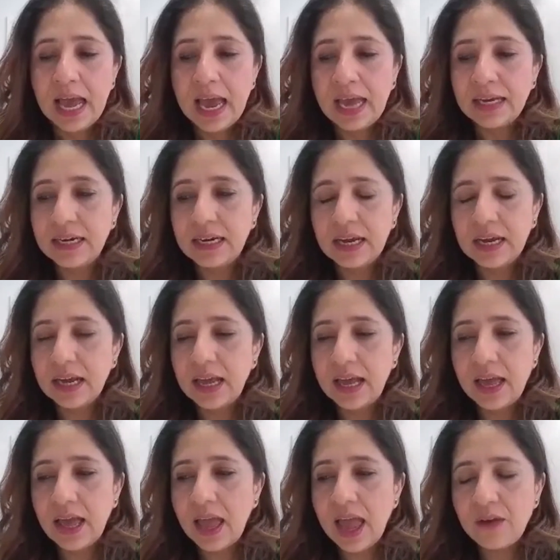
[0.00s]
and
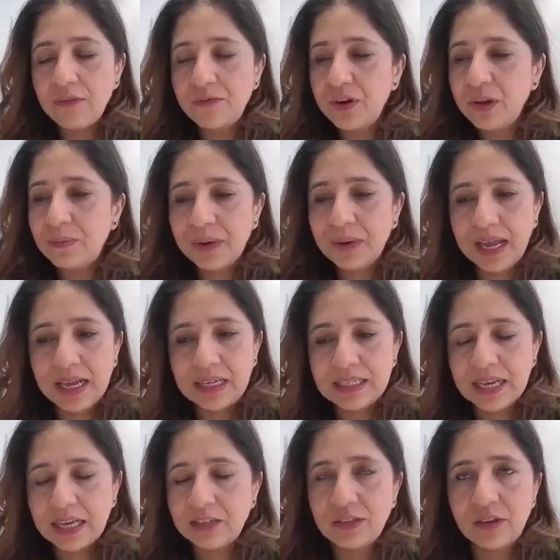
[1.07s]
every
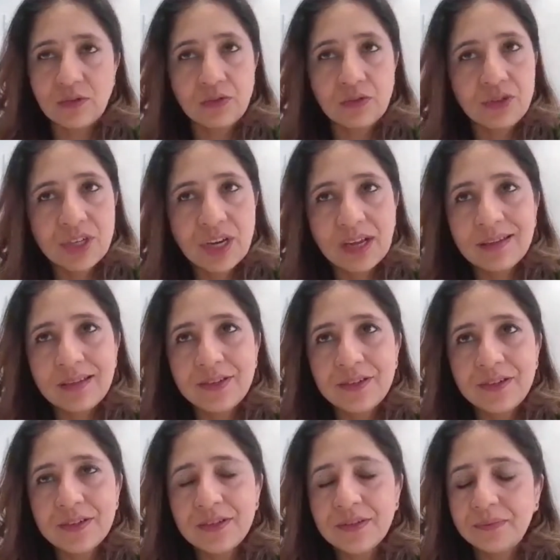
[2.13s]
place has their own
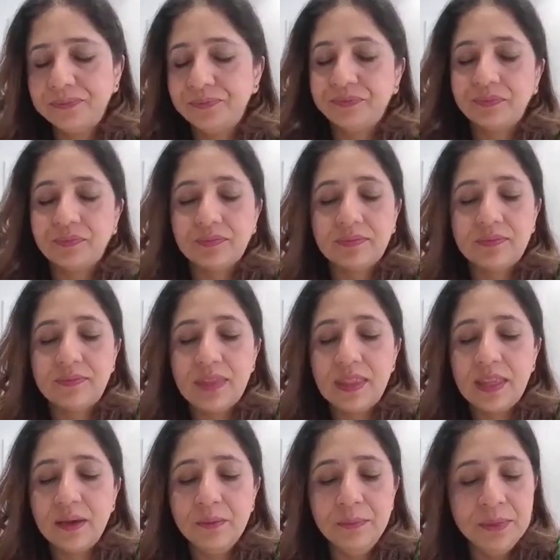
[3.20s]
challenges.
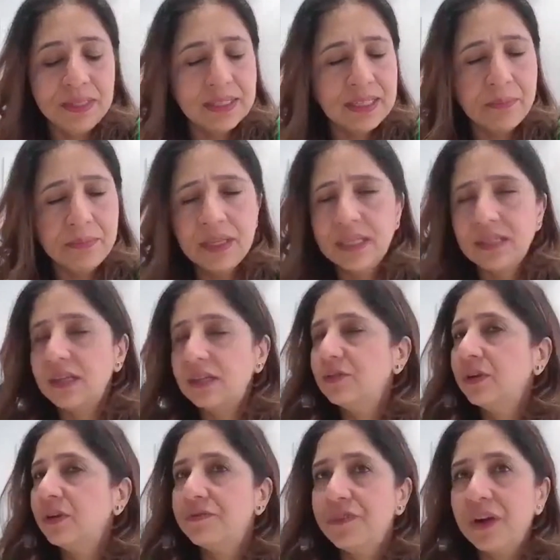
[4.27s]
But some things they're
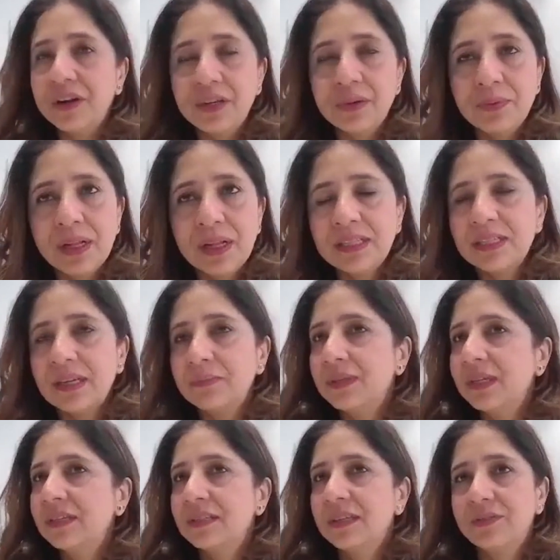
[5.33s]
doing very well, some
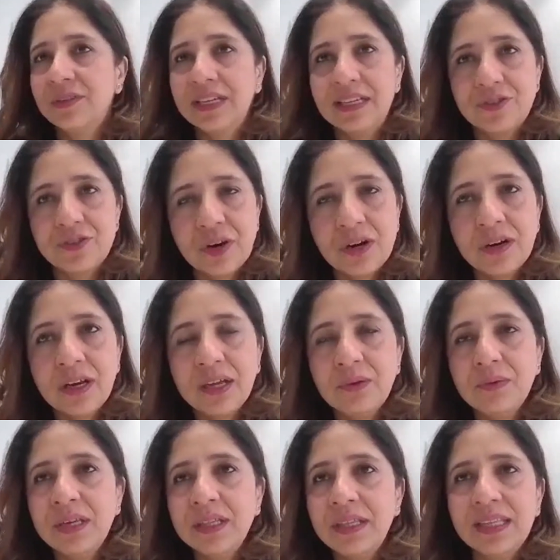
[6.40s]
things they're really
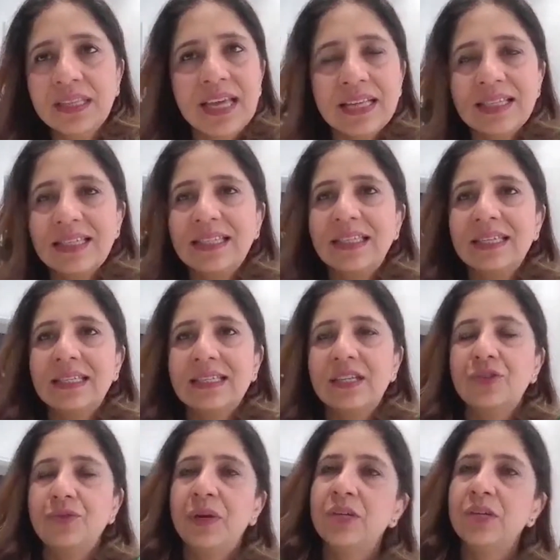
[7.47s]
struggling with, and that's the
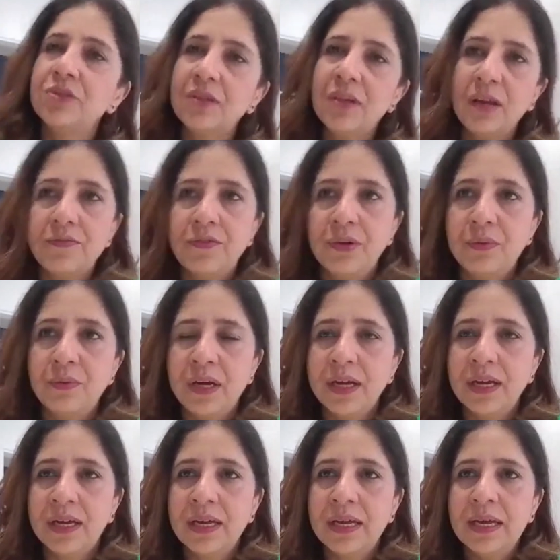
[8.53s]
situation
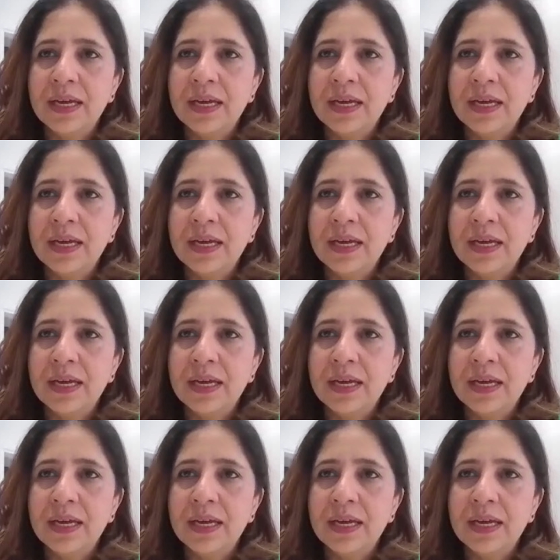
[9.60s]
everywhere.